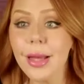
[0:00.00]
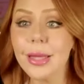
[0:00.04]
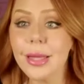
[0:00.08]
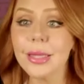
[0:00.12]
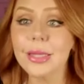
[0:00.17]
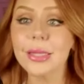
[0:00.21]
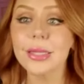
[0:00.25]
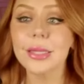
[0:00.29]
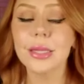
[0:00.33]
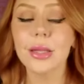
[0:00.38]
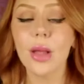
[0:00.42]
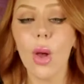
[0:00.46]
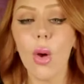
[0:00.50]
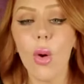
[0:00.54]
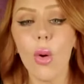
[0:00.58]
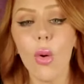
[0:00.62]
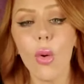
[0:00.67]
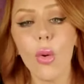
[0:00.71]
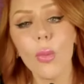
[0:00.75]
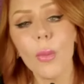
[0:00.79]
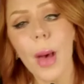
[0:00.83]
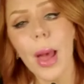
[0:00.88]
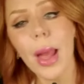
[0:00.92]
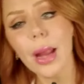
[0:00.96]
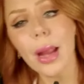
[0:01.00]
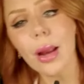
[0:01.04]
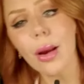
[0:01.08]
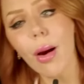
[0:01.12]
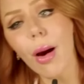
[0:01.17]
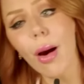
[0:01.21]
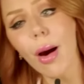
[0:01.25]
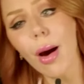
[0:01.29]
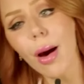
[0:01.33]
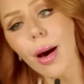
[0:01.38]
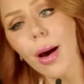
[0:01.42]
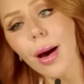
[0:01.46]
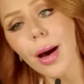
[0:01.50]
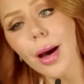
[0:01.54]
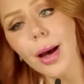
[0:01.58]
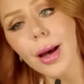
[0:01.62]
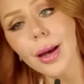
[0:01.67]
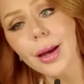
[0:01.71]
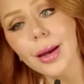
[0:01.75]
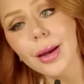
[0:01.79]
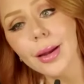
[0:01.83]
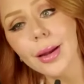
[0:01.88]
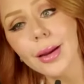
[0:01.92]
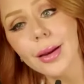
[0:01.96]
yes. Oh my
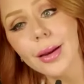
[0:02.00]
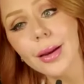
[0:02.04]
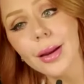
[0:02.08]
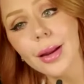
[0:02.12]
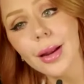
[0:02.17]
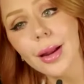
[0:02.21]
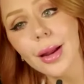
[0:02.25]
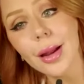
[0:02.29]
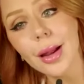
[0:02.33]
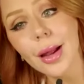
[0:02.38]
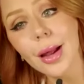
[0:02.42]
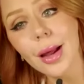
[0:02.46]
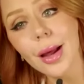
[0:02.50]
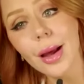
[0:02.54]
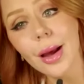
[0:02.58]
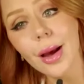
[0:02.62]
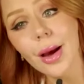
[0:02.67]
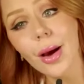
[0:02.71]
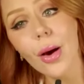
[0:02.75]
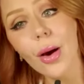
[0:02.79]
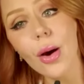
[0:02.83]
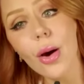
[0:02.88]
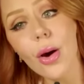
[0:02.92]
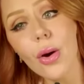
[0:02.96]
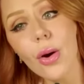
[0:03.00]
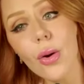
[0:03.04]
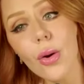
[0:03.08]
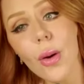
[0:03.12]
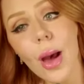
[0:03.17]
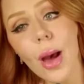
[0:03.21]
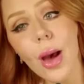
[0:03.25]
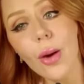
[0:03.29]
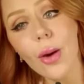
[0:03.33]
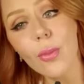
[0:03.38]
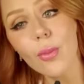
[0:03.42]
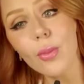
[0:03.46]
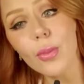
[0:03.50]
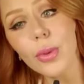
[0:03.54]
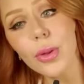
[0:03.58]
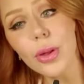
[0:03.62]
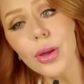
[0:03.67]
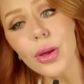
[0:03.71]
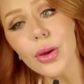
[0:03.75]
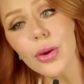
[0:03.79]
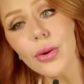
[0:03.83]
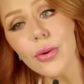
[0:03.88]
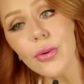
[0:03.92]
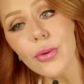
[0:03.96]
God. Oh, how
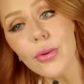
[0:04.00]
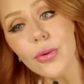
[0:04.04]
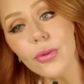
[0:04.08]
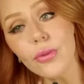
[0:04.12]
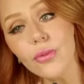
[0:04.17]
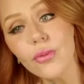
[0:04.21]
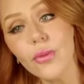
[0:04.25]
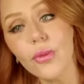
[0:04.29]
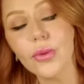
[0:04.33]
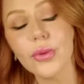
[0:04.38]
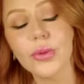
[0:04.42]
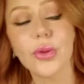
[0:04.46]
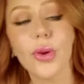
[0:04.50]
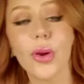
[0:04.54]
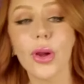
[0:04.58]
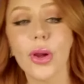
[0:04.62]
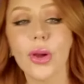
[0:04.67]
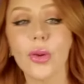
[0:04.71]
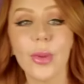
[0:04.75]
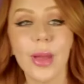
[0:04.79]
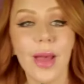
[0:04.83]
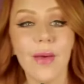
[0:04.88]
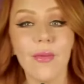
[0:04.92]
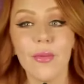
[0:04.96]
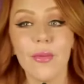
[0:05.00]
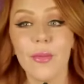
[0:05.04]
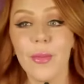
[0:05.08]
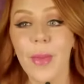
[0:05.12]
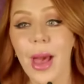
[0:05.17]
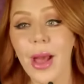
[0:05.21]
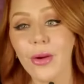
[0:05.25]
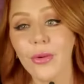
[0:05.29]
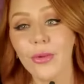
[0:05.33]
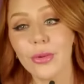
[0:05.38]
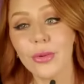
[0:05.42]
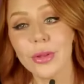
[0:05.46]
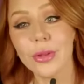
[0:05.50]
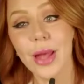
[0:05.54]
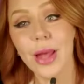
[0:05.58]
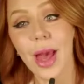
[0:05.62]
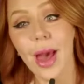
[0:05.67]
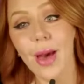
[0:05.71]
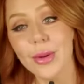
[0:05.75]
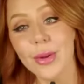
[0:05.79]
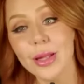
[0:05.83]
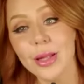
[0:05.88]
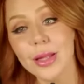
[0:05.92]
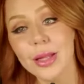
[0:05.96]
beautiful. Sorry, we have a mackerel
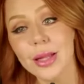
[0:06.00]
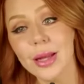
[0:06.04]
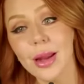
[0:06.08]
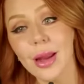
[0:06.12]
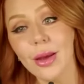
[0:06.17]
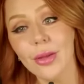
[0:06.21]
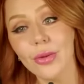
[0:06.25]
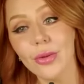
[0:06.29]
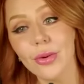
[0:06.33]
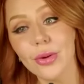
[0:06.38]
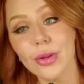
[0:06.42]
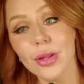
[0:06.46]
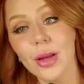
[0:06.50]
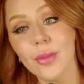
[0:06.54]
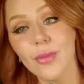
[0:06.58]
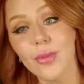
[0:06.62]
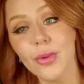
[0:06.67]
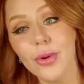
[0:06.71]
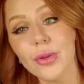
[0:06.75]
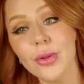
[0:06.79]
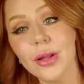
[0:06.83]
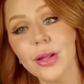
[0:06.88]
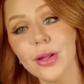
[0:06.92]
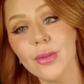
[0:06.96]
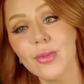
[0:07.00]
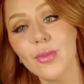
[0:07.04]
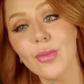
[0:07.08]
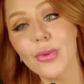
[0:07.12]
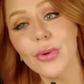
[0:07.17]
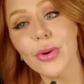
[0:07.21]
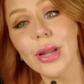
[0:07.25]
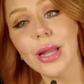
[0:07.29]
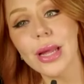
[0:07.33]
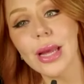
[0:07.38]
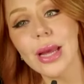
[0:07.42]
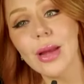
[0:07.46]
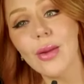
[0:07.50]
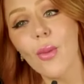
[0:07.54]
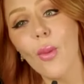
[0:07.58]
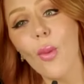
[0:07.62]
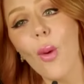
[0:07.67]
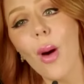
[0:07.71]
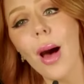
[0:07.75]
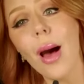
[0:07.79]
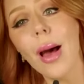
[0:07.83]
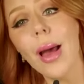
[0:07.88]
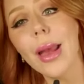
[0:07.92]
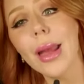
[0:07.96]
tabbies together, except yours is pretty and
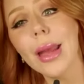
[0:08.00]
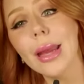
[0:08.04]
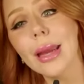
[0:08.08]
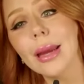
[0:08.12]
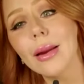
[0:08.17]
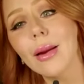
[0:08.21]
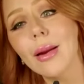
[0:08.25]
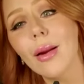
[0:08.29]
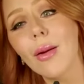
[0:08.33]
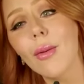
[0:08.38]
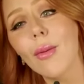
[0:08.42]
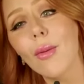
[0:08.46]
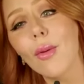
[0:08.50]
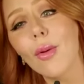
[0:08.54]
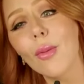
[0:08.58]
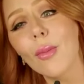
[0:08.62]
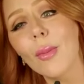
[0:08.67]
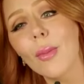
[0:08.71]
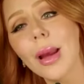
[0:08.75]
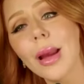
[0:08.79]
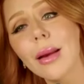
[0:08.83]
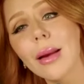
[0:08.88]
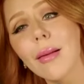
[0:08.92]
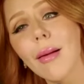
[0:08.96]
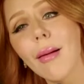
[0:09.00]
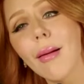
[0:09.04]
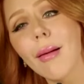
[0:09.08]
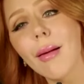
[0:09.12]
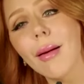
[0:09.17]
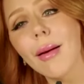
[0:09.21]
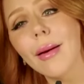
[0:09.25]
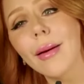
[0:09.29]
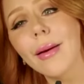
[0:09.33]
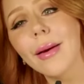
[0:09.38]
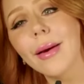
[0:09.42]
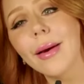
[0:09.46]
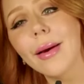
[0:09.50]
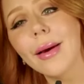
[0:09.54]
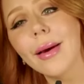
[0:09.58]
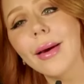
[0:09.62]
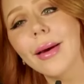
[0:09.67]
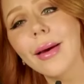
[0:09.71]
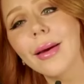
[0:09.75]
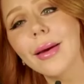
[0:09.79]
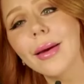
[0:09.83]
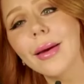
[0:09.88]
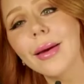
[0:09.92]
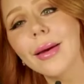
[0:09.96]
white. Oh my
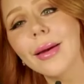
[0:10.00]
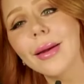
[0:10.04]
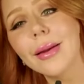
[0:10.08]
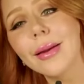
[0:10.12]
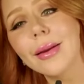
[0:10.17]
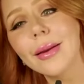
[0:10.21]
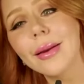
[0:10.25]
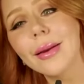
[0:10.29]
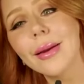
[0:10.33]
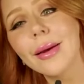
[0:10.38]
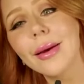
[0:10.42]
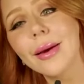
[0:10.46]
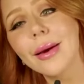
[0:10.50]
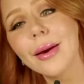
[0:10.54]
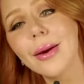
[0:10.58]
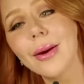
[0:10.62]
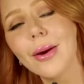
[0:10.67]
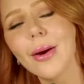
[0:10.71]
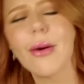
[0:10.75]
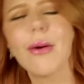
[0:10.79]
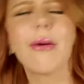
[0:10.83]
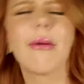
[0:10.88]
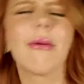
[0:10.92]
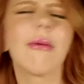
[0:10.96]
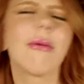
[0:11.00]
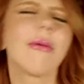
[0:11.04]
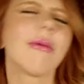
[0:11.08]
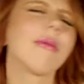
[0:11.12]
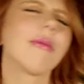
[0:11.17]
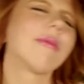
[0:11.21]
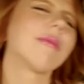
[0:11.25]
God. Oh,